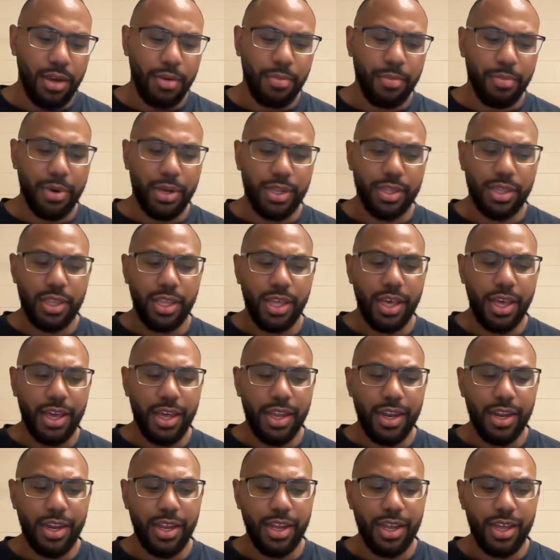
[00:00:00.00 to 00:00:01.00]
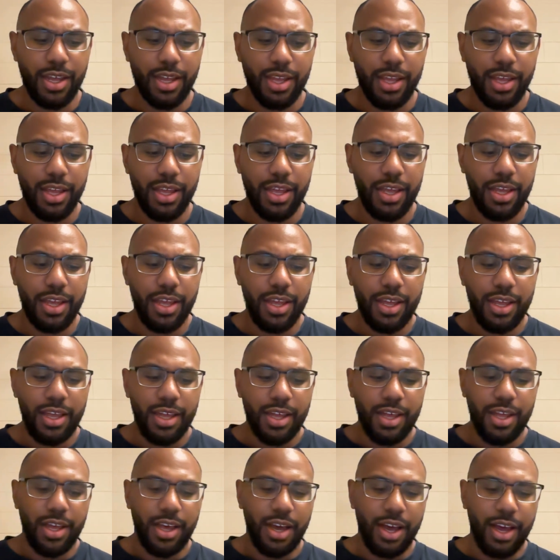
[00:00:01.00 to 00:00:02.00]
but then
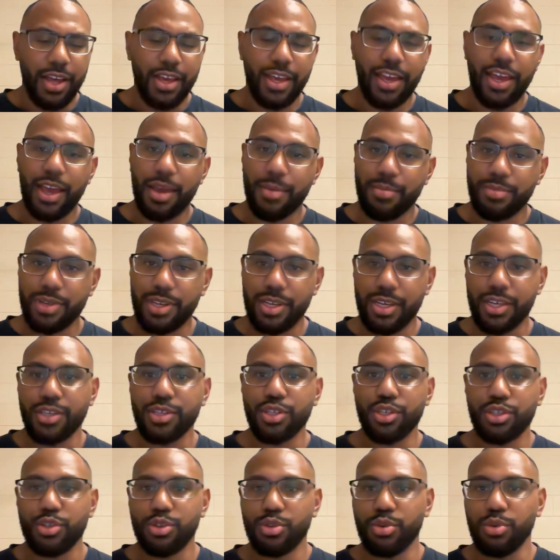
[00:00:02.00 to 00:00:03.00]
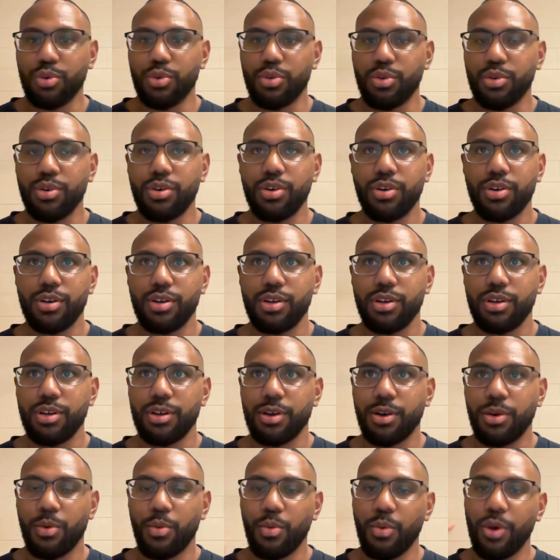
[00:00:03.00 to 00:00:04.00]
I came to his store,
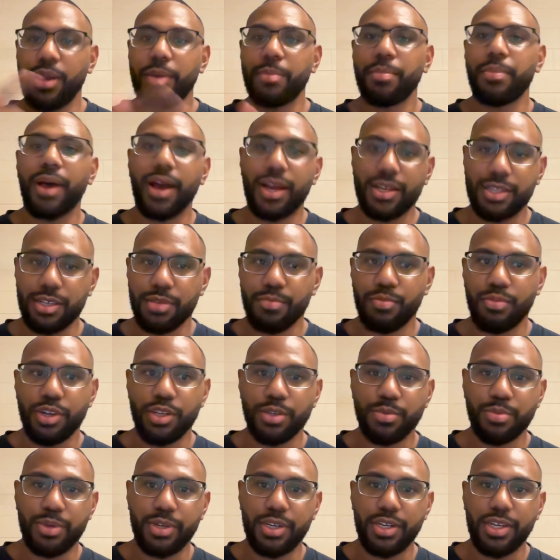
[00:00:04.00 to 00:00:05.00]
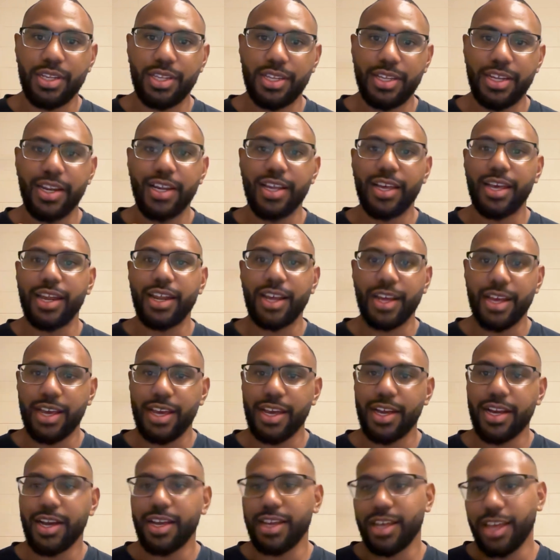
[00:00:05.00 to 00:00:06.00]
went back to Brisbane, didn't get a
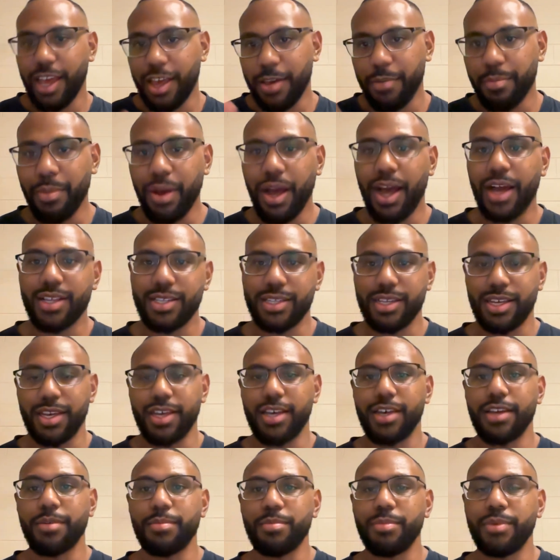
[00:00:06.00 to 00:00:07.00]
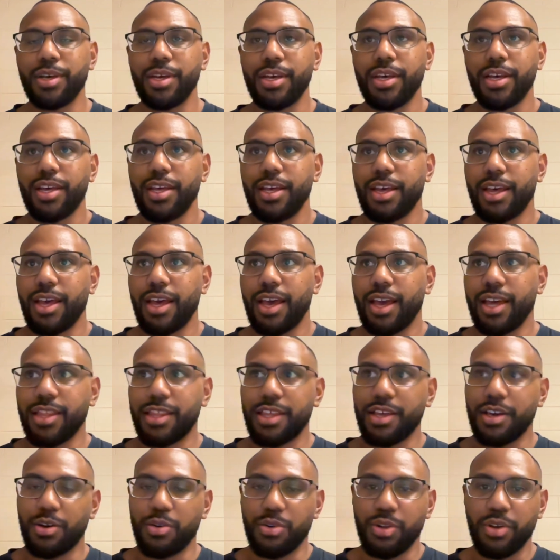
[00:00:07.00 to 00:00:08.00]
haircut, came back to him, and
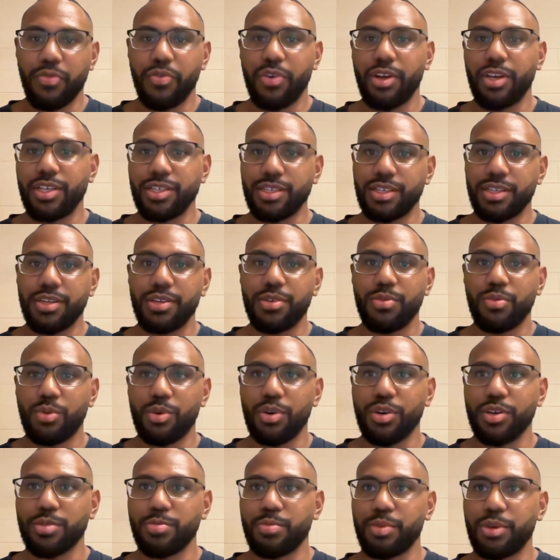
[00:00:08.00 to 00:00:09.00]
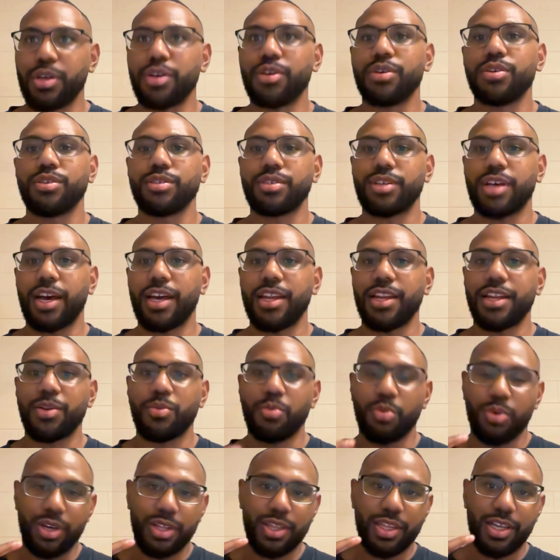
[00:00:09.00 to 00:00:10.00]
the only reason was because I didn't
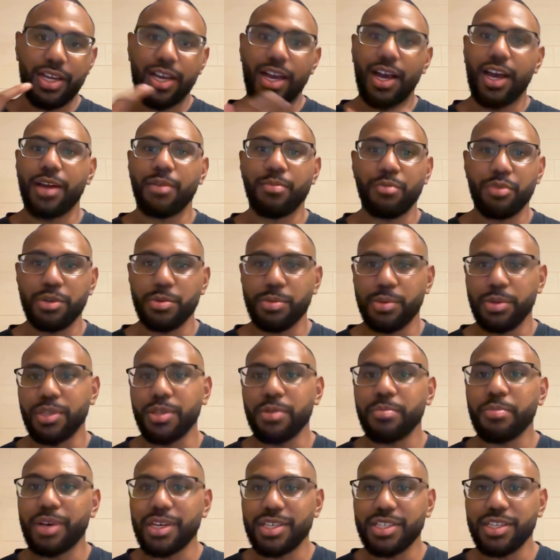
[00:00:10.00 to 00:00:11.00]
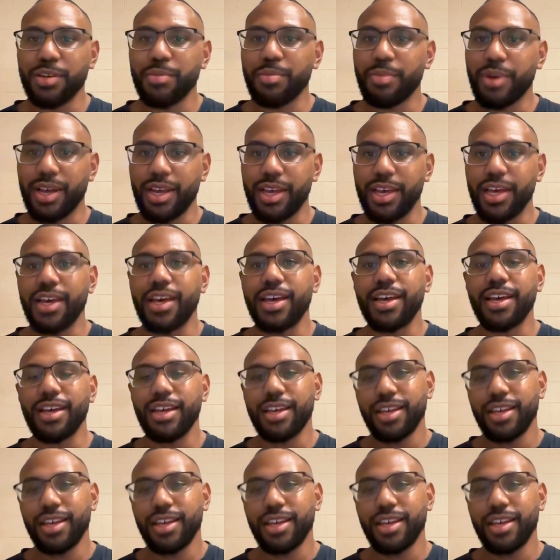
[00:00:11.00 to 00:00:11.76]
want the guy in Brisbane to mess up my hair.